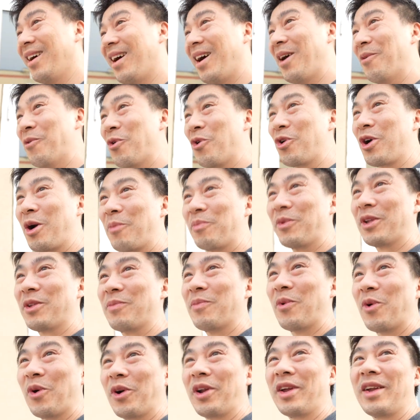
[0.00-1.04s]
I woke up this
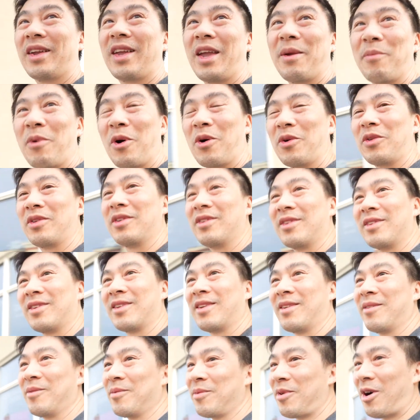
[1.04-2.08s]
morning, came out,
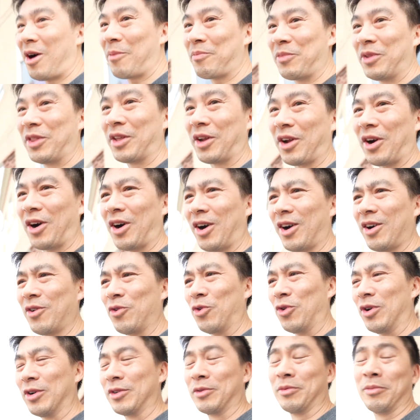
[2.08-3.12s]
hopped in the car,
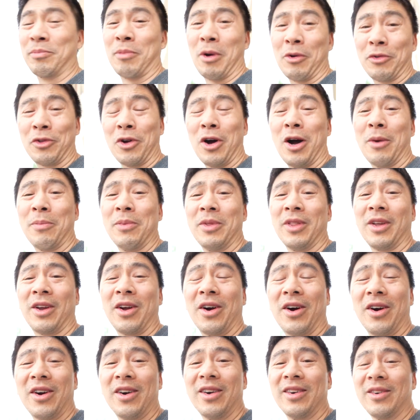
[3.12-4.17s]
well, about to hop in the
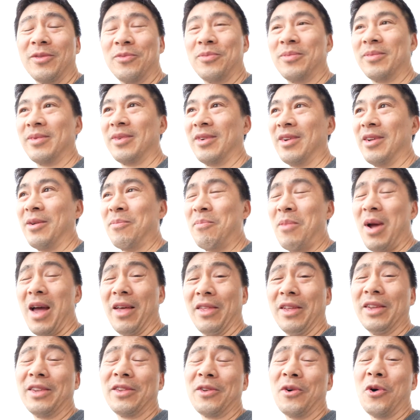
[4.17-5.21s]
car, and
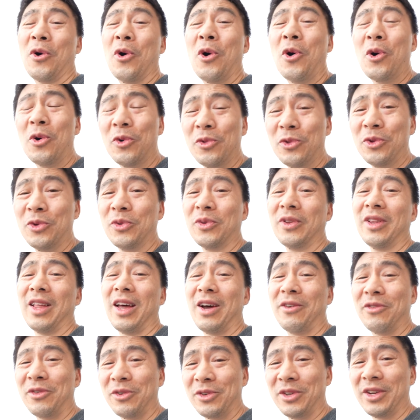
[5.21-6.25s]
man, this is a whole new
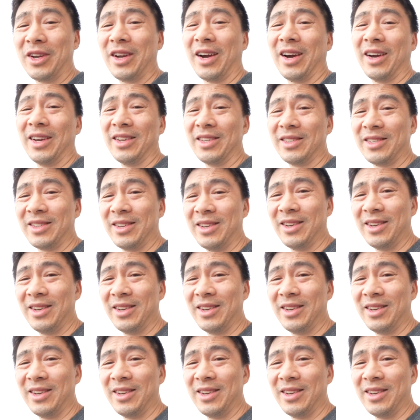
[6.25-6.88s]
level, you guys.